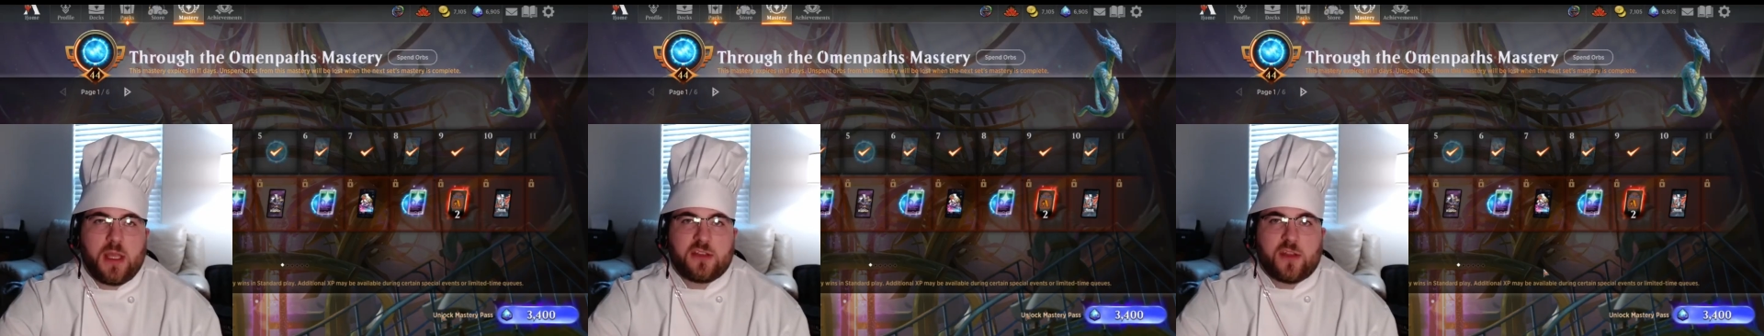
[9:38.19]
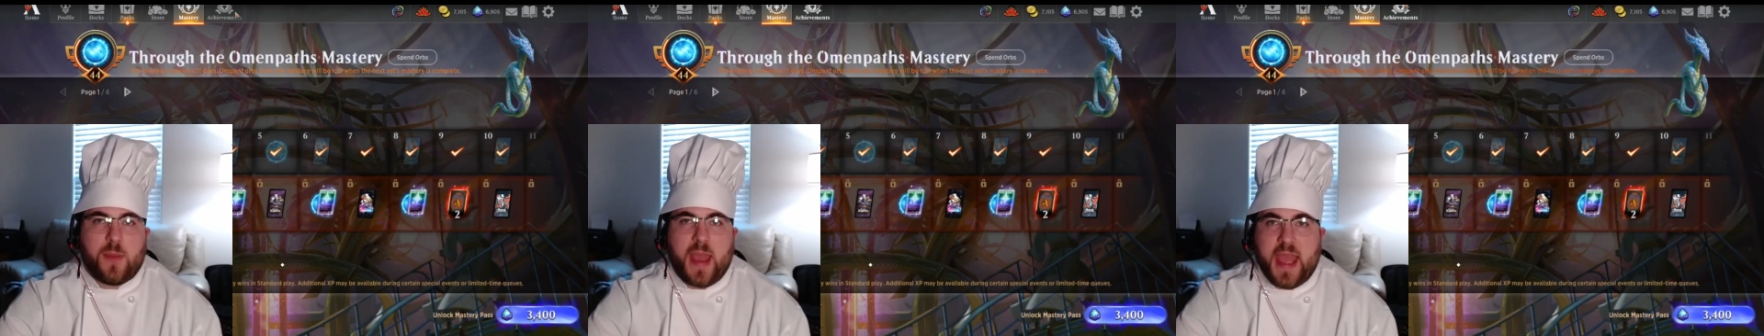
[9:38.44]

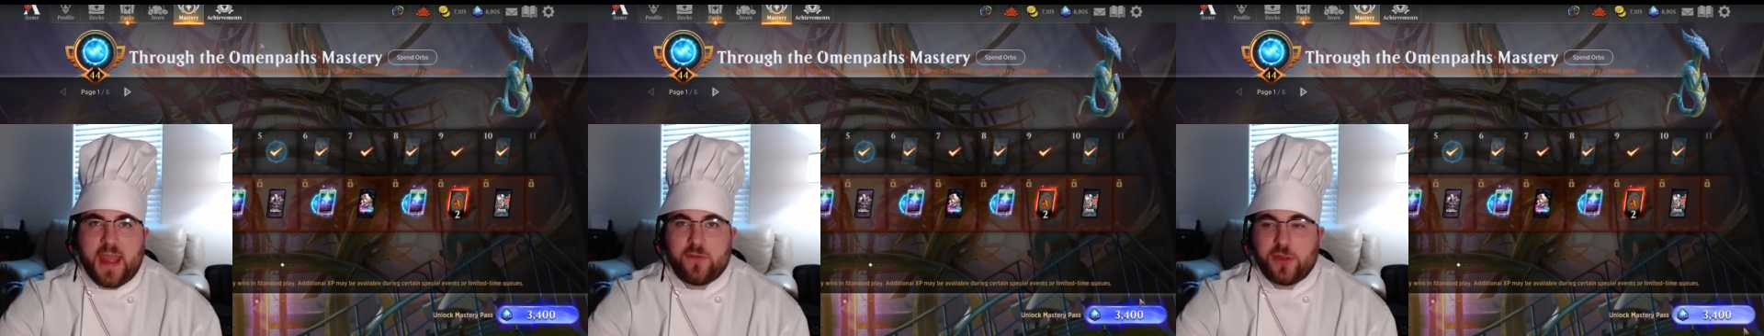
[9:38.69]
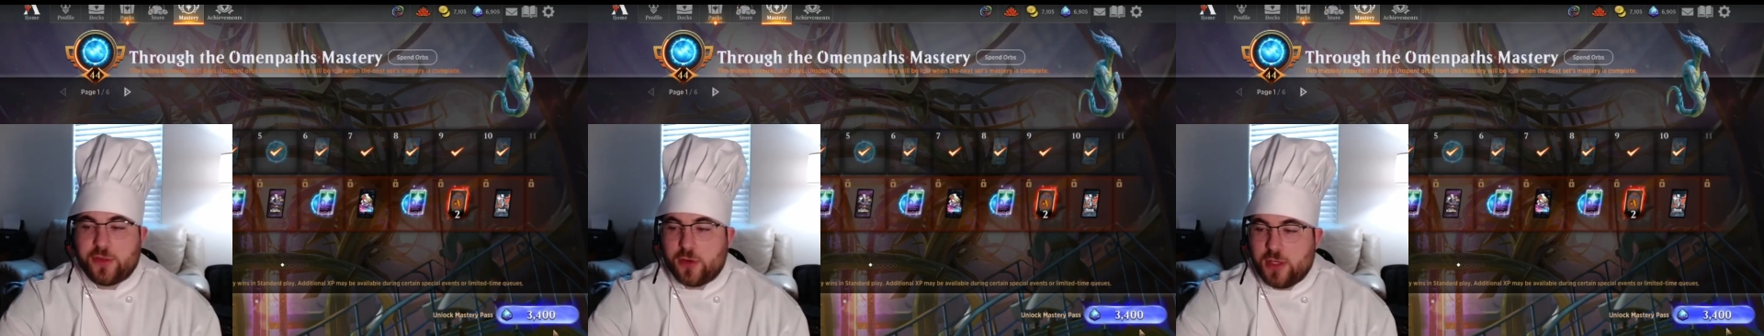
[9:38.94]
to pay
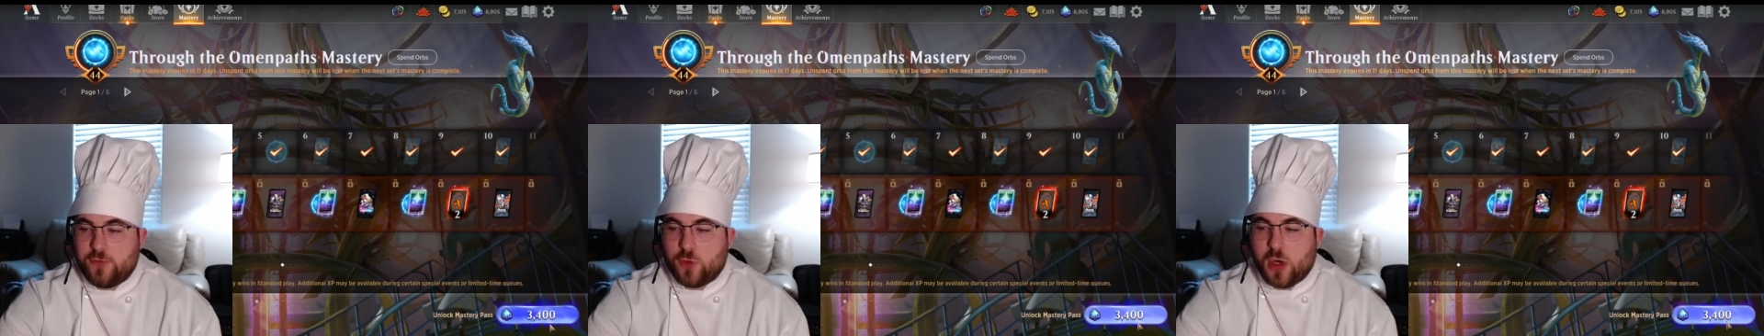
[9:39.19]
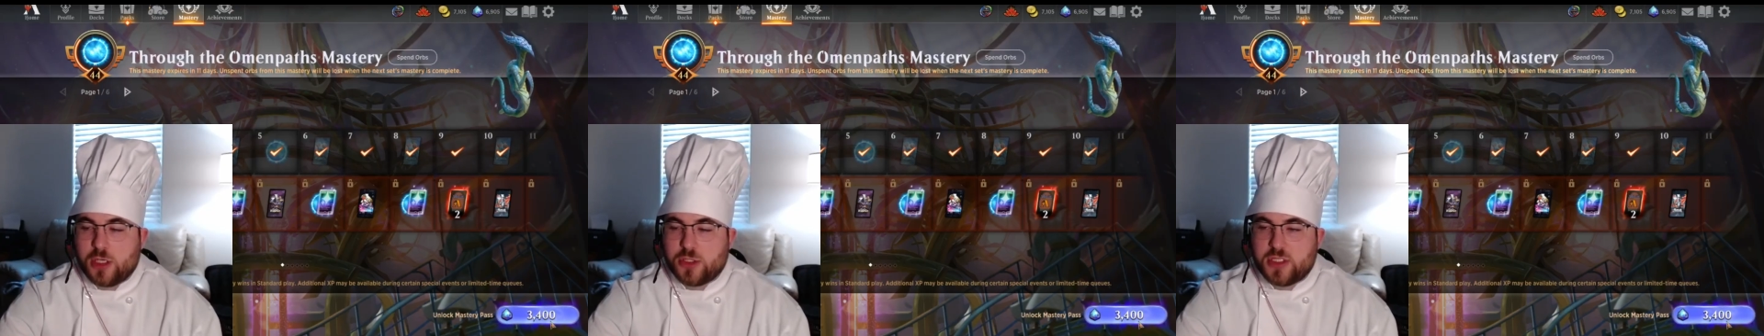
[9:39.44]
the
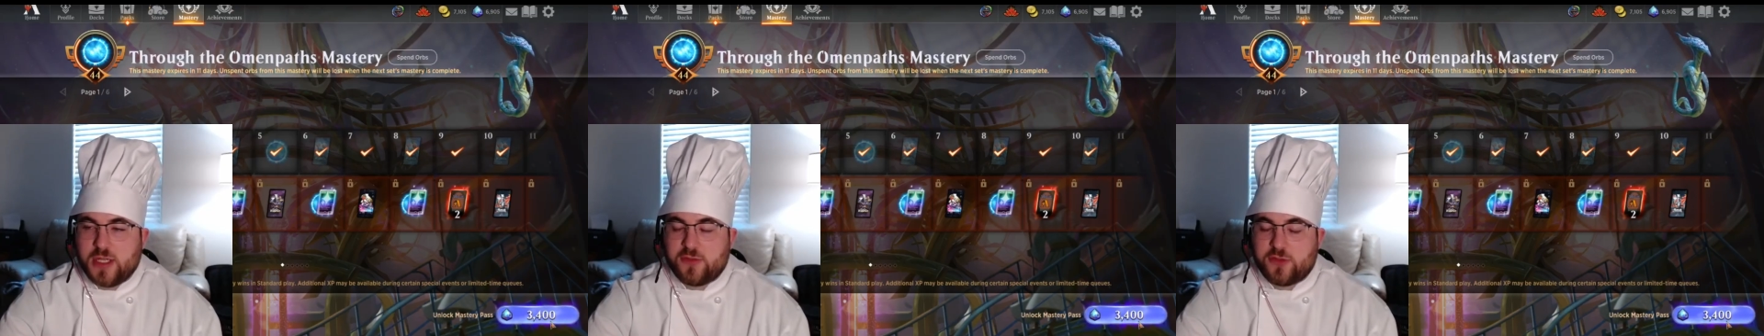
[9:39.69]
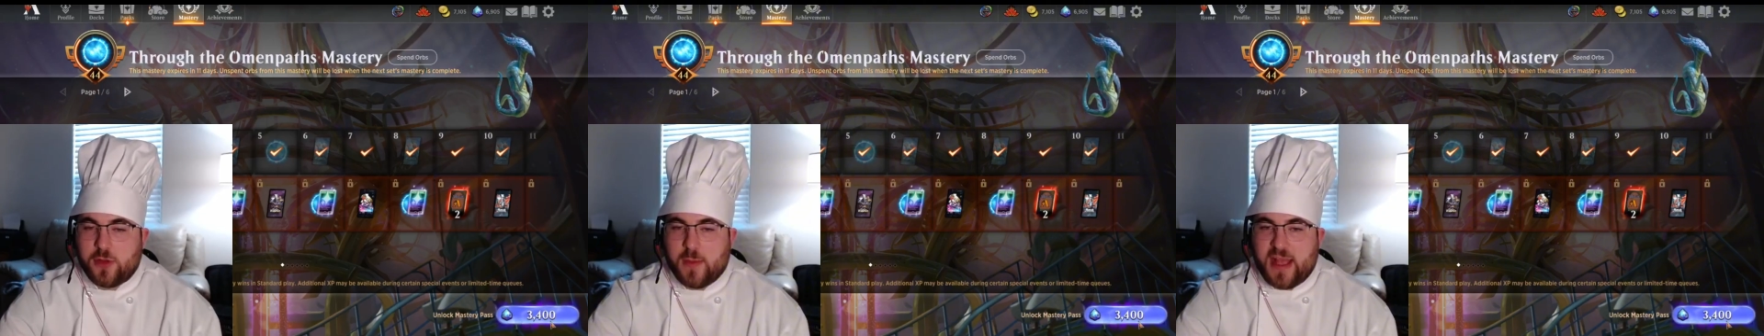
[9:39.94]
3,400
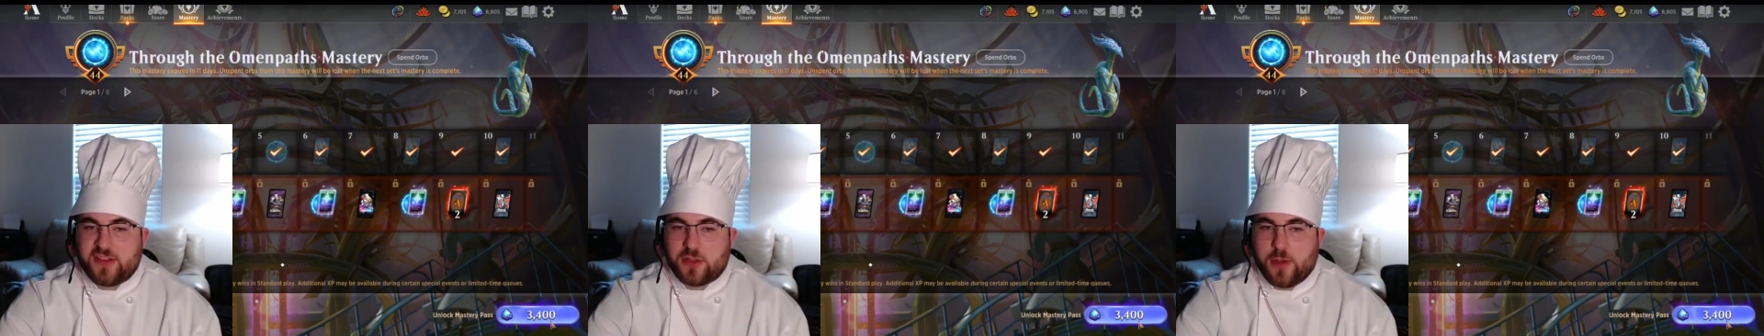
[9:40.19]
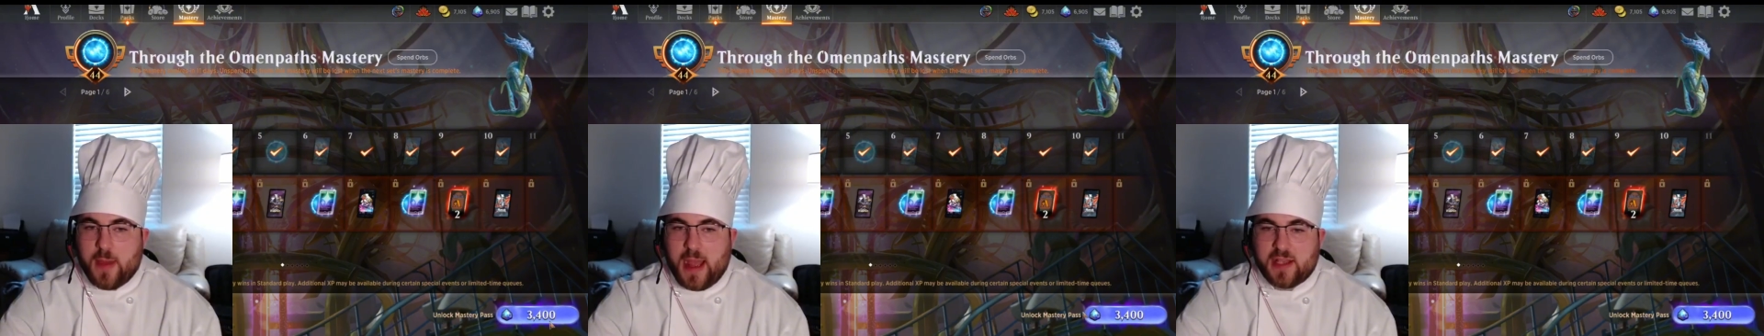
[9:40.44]
gems for the
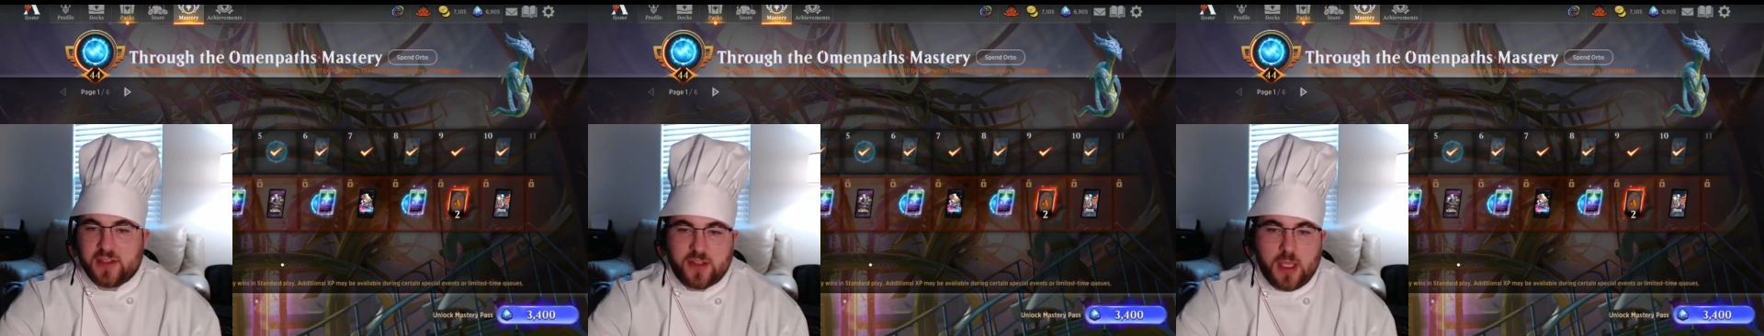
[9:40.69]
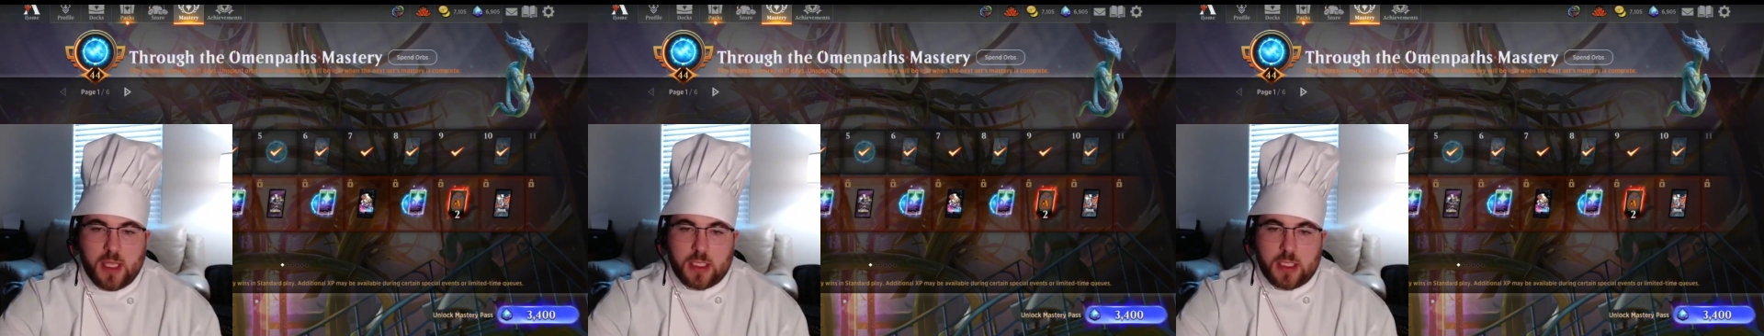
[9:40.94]
Mastery Pass,